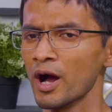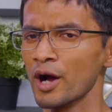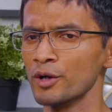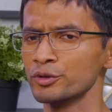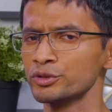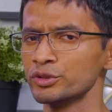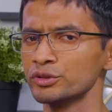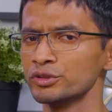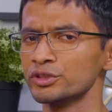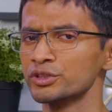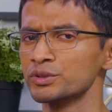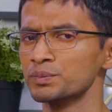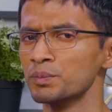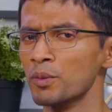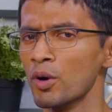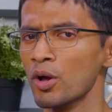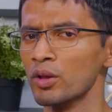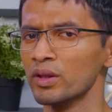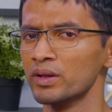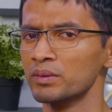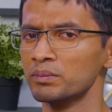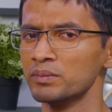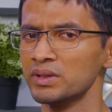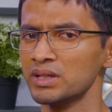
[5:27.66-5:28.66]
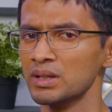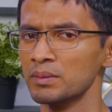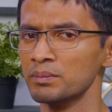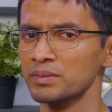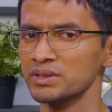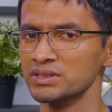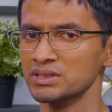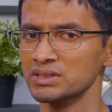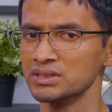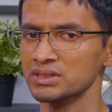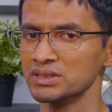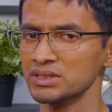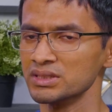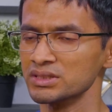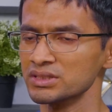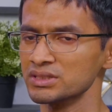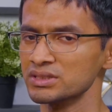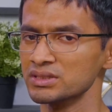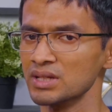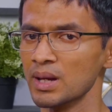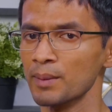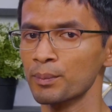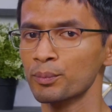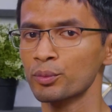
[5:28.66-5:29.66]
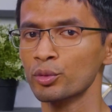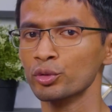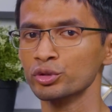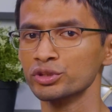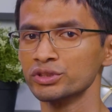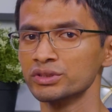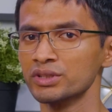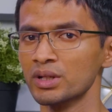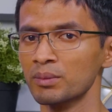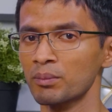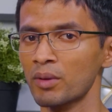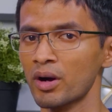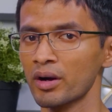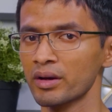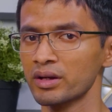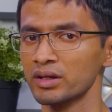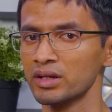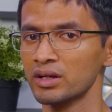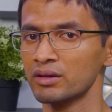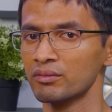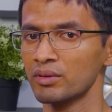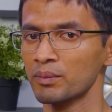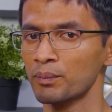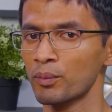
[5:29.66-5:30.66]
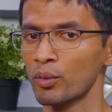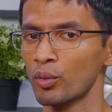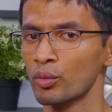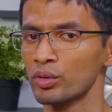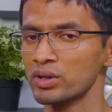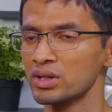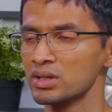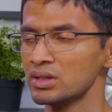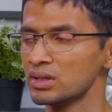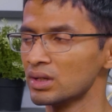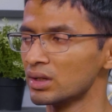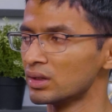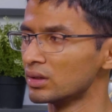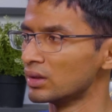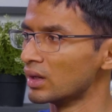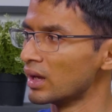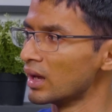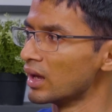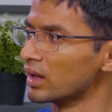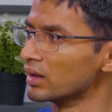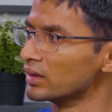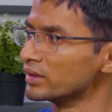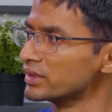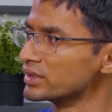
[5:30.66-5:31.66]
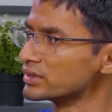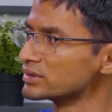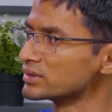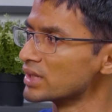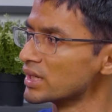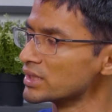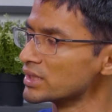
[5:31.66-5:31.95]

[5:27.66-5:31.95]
How should small and medium businesses approach their marketing reporting and analytics